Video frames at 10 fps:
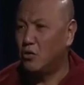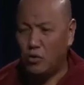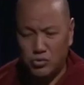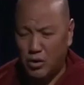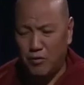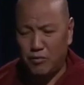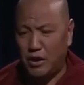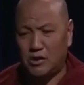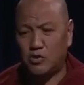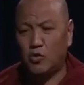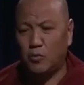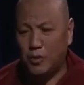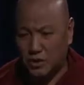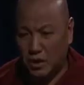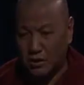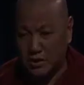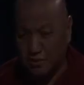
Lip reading: whatsoever. There's no partiality.